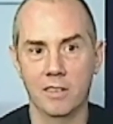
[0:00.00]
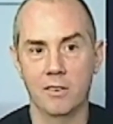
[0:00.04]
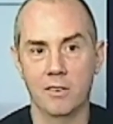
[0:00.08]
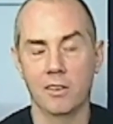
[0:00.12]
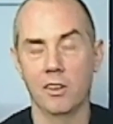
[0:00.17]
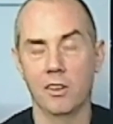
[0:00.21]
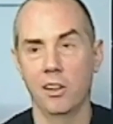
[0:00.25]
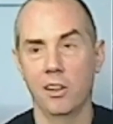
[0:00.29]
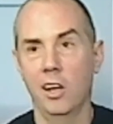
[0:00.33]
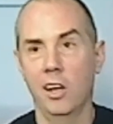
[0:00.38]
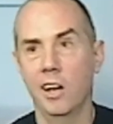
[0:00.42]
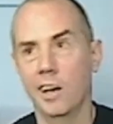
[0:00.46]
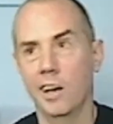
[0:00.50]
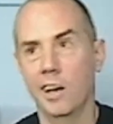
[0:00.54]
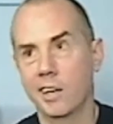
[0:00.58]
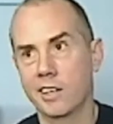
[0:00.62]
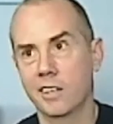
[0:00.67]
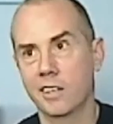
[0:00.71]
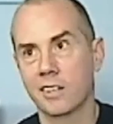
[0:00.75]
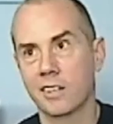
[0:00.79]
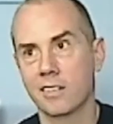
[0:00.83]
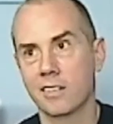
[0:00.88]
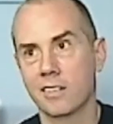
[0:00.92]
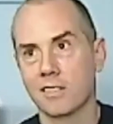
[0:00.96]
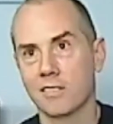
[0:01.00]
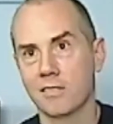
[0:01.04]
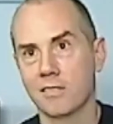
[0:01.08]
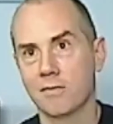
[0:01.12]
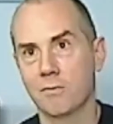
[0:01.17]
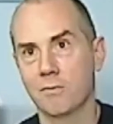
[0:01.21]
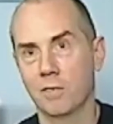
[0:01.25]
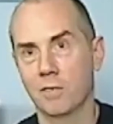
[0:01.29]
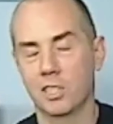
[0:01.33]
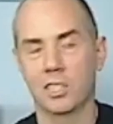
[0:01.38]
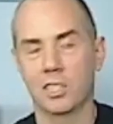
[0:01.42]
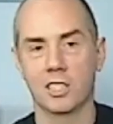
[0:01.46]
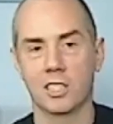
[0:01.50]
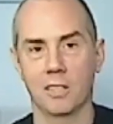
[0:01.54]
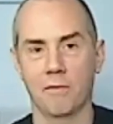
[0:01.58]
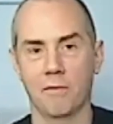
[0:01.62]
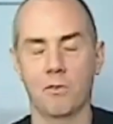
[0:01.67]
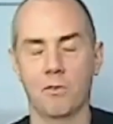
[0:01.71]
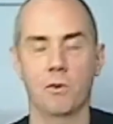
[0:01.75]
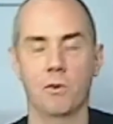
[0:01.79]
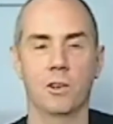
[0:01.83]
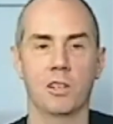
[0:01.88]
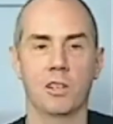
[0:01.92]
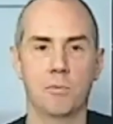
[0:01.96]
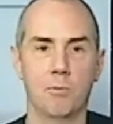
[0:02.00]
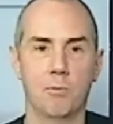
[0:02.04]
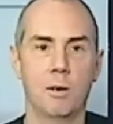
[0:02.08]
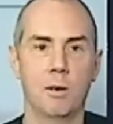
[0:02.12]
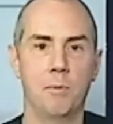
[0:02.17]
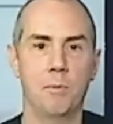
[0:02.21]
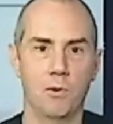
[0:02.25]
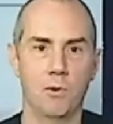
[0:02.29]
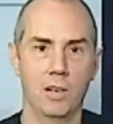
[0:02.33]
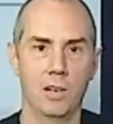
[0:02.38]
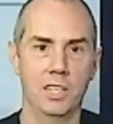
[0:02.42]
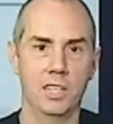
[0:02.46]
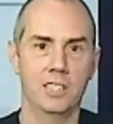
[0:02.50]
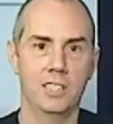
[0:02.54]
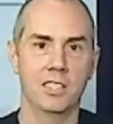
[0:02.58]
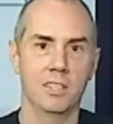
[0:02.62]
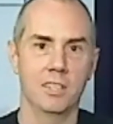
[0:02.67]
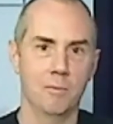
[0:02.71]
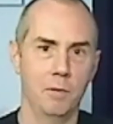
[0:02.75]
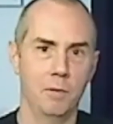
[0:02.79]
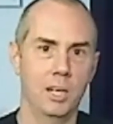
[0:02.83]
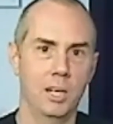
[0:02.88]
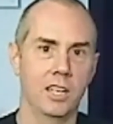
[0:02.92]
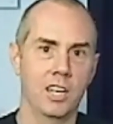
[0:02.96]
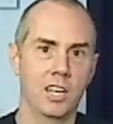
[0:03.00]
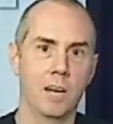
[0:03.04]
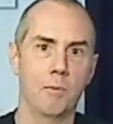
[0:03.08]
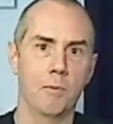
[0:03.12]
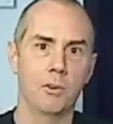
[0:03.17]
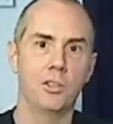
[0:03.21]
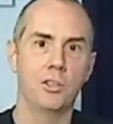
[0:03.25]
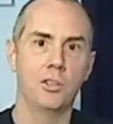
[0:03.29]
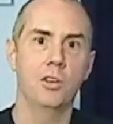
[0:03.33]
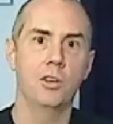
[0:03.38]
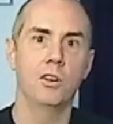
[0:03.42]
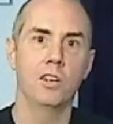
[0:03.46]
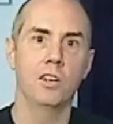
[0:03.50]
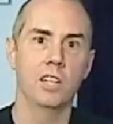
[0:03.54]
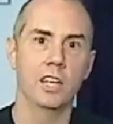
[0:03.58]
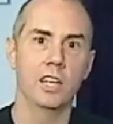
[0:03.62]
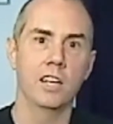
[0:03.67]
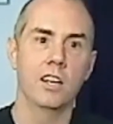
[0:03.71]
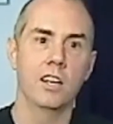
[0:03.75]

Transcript: Luck, which is of course preparation meeting opportunity.